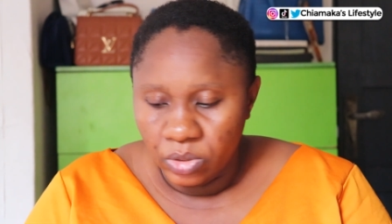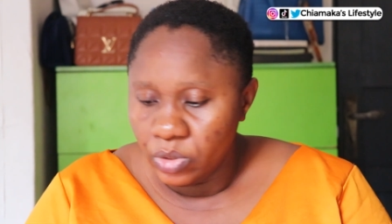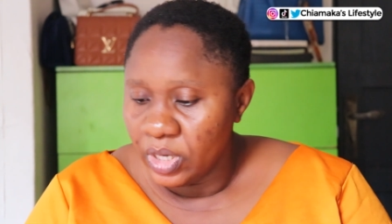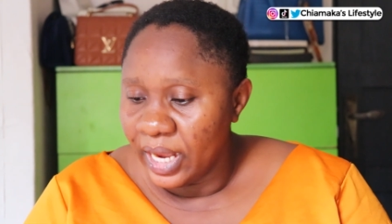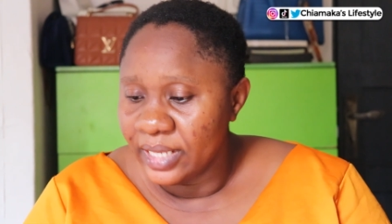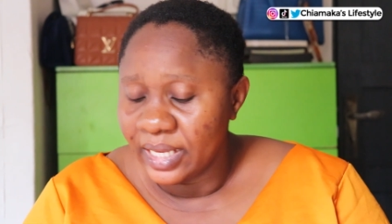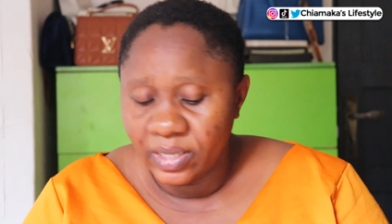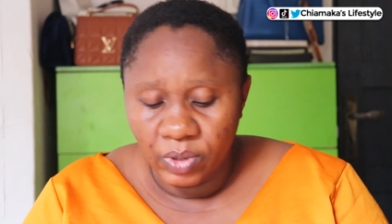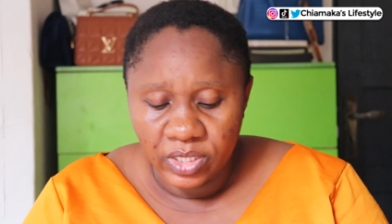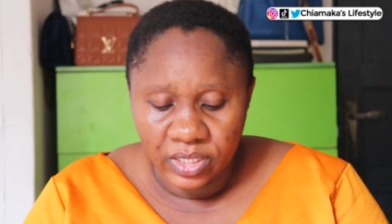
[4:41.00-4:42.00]
So guys,
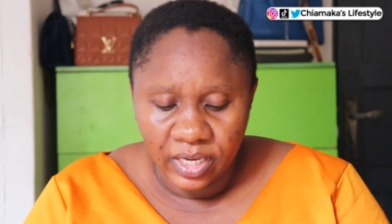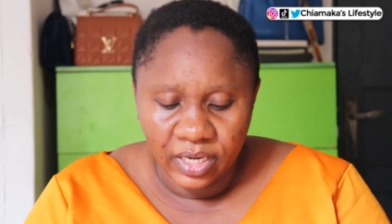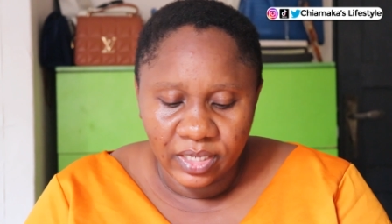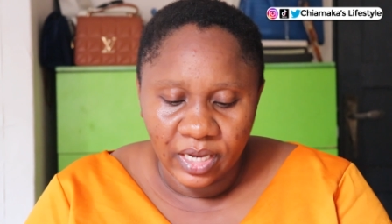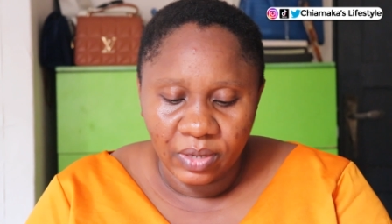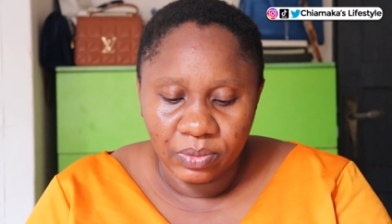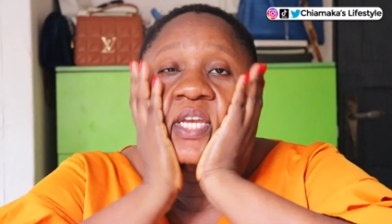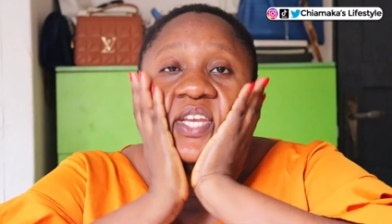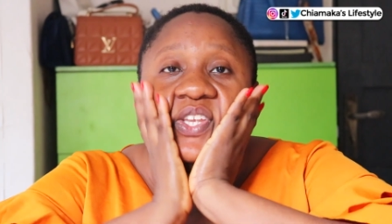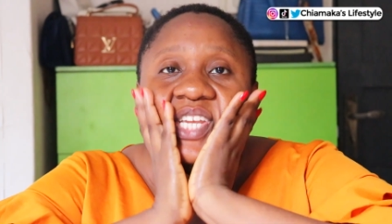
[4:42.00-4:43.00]
as I was saying, now
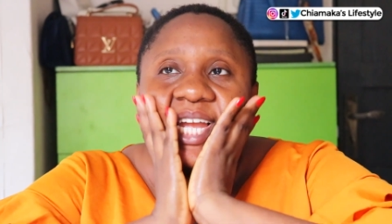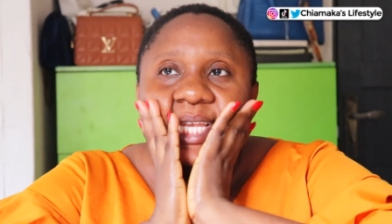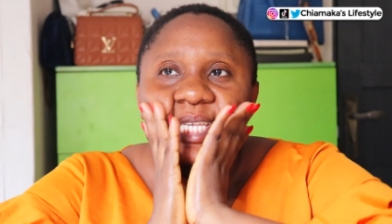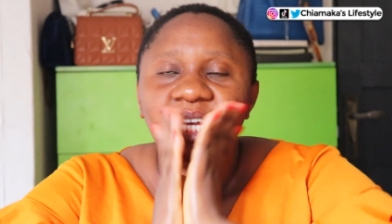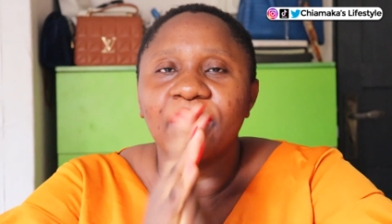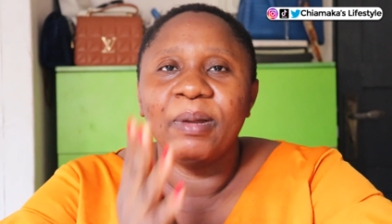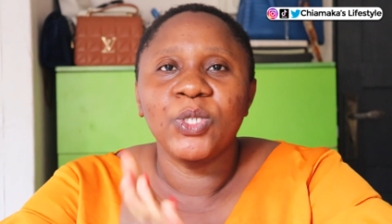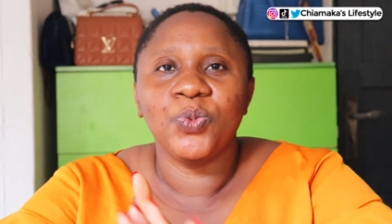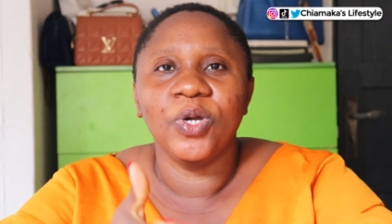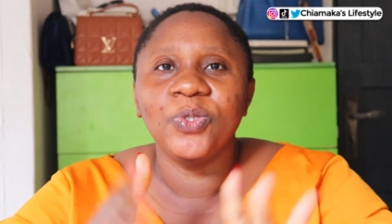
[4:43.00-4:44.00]
you guys,
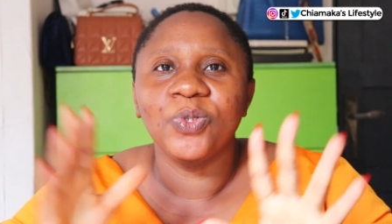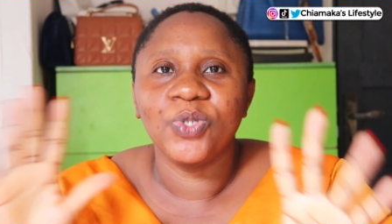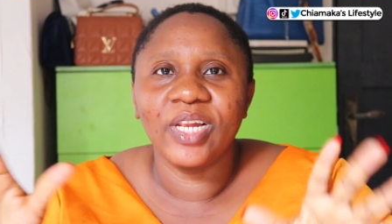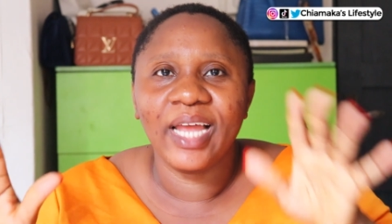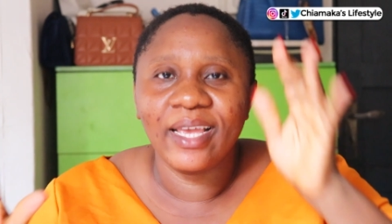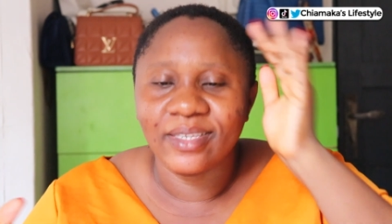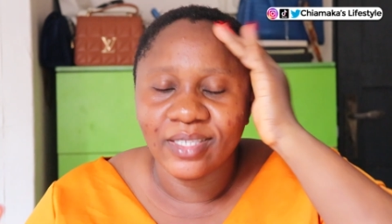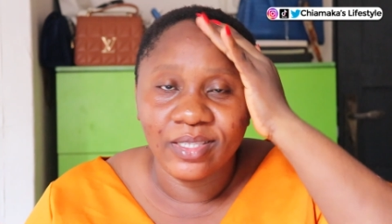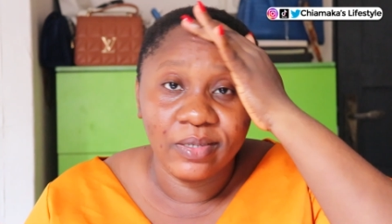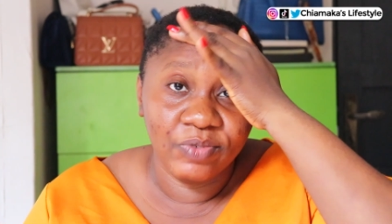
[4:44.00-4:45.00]
as you all know, dollar
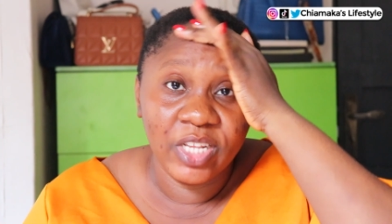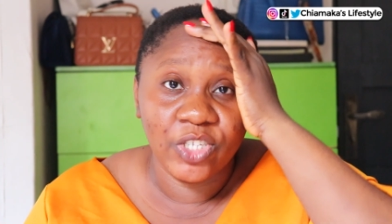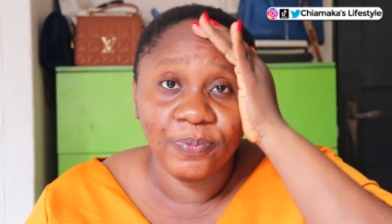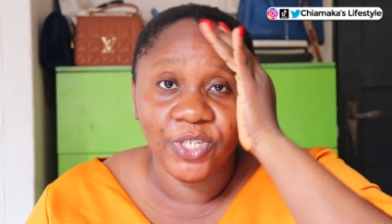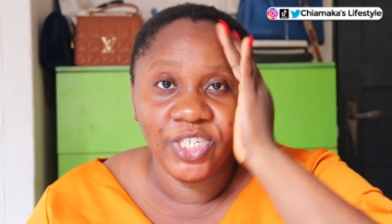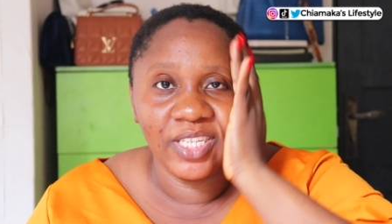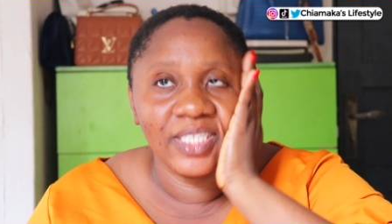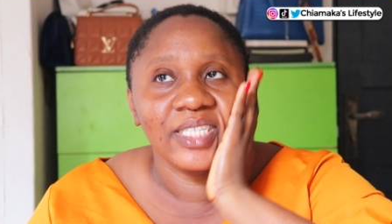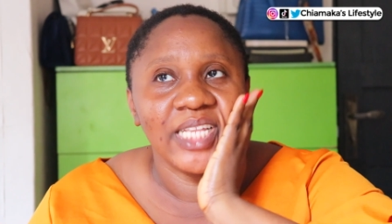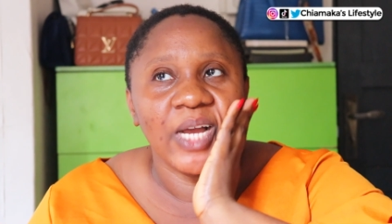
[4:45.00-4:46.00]
is really
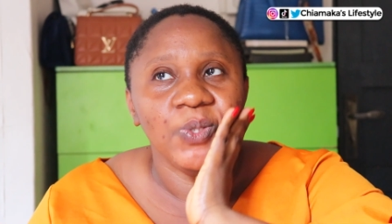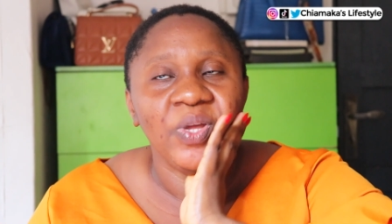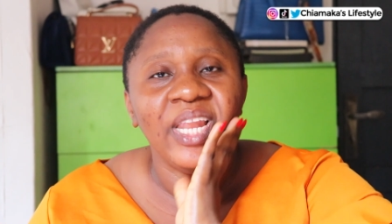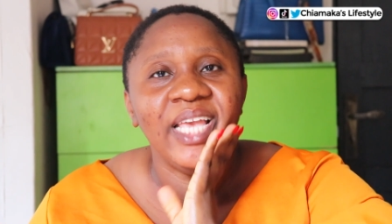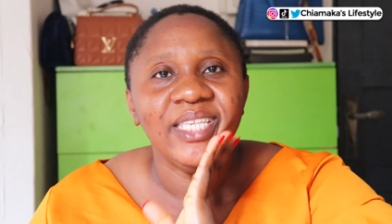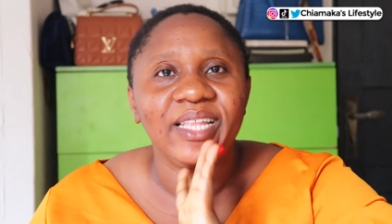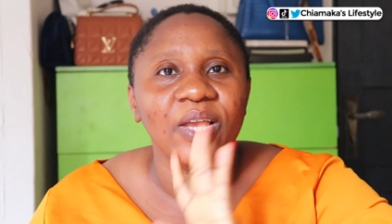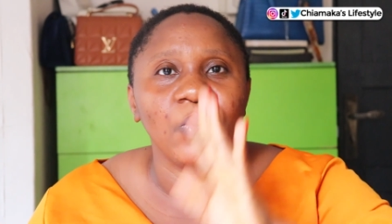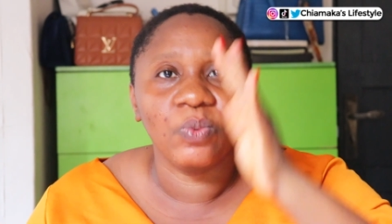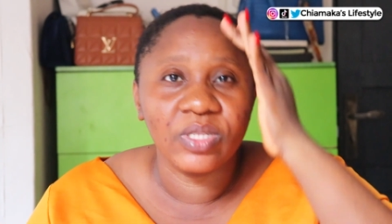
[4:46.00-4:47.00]
depreciating now. Dollar is
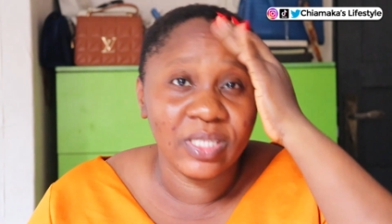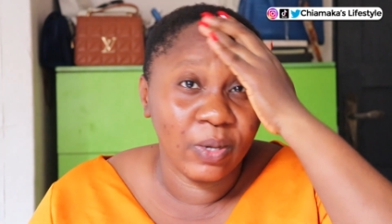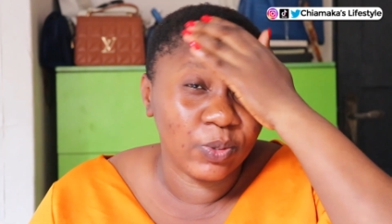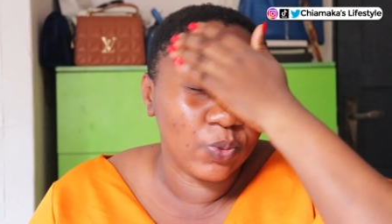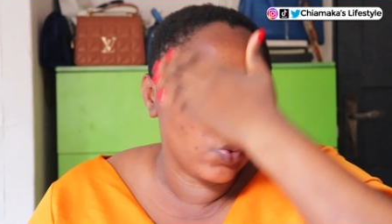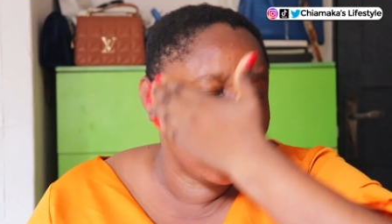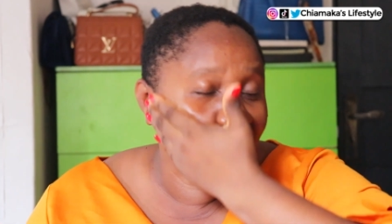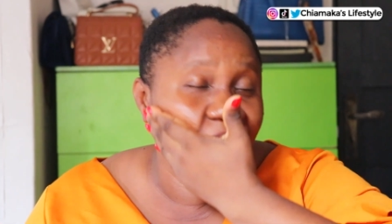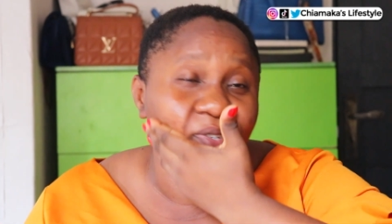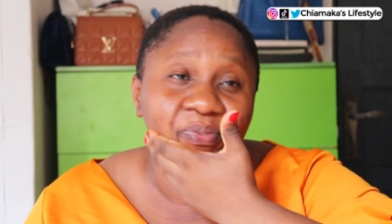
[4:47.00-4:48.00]
like
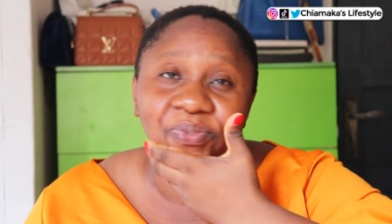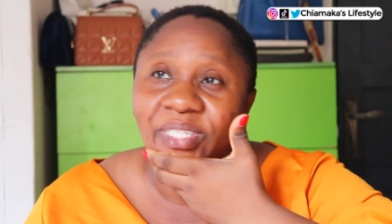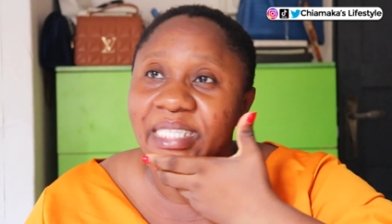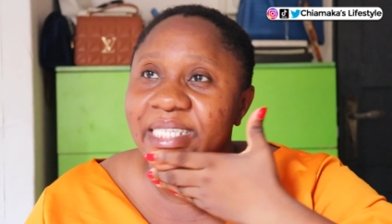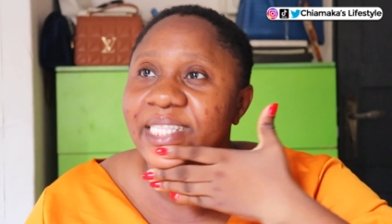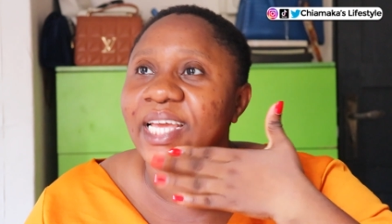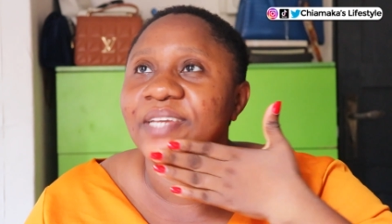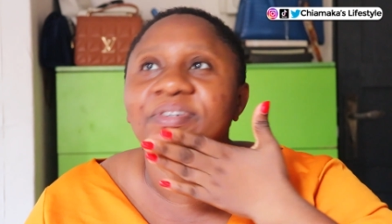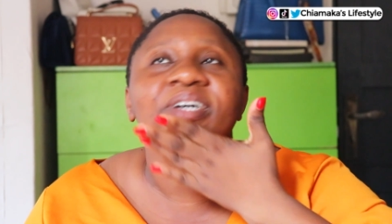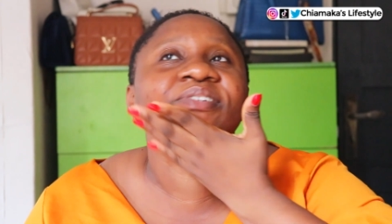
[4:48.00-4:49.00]
1,240
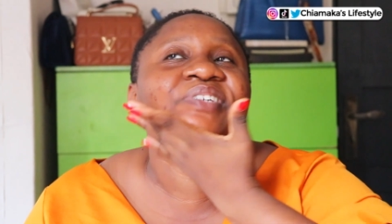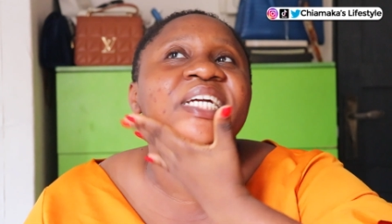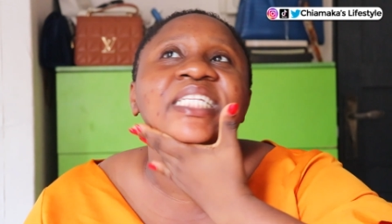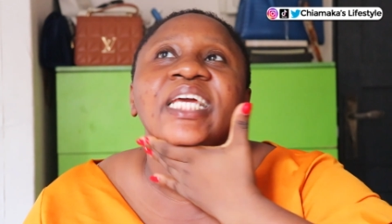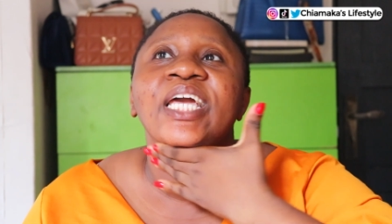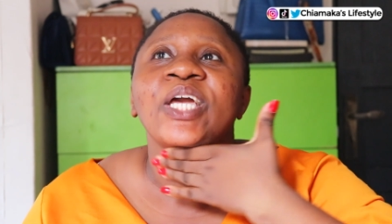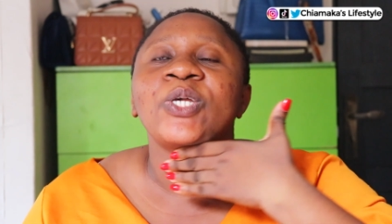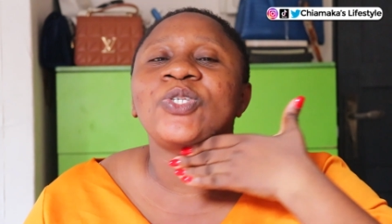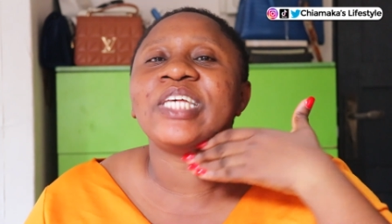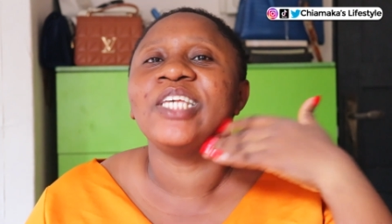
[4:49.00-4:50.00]
naira, right?
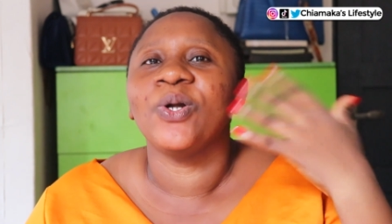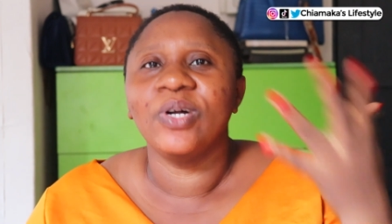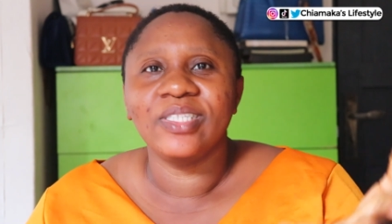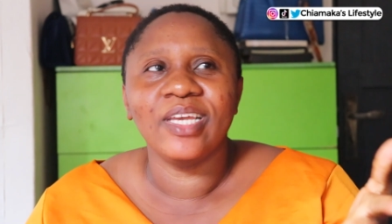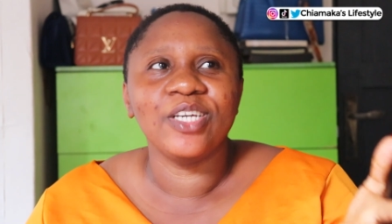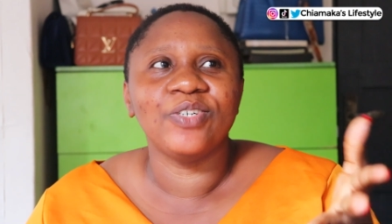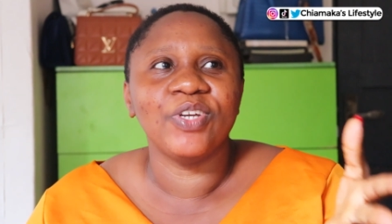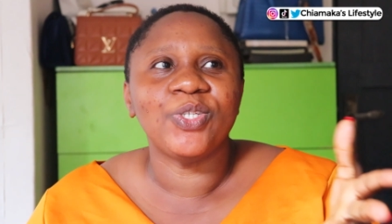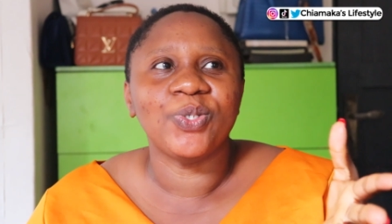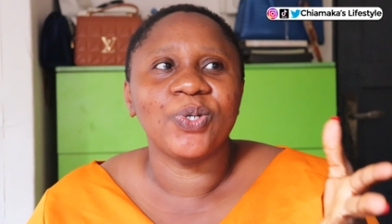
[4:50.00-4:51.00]
So as a content
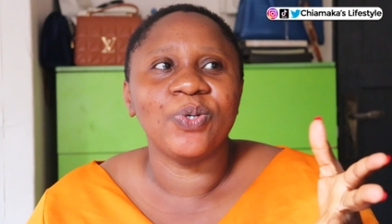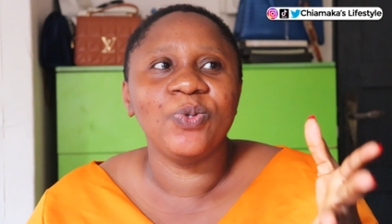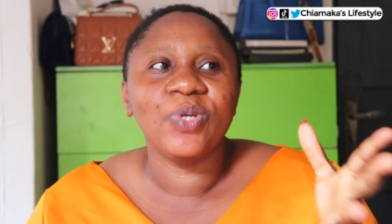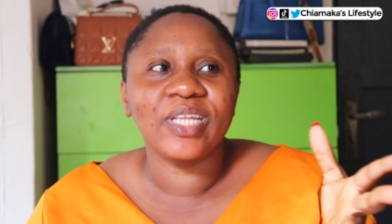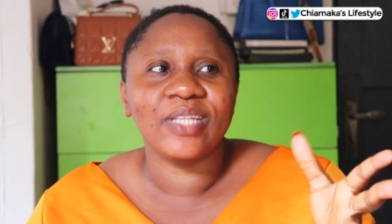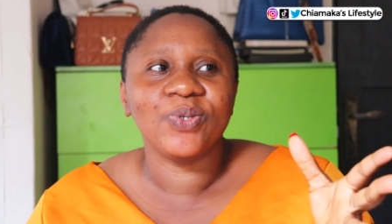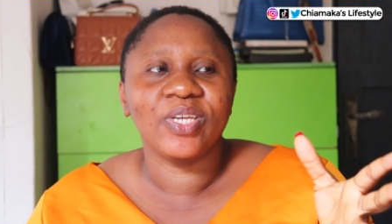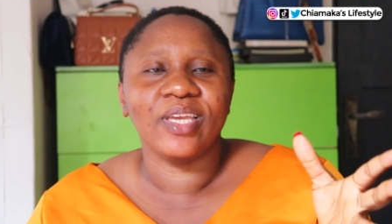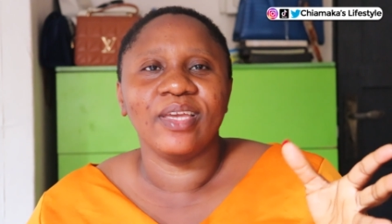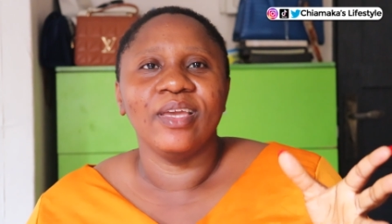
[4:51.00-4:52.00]
creator, you know that,
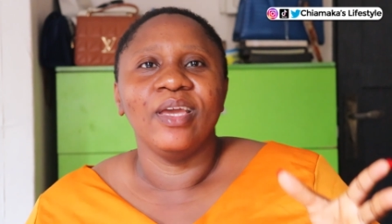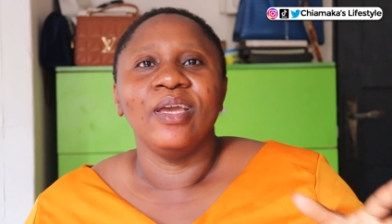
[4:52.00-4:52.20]
okay,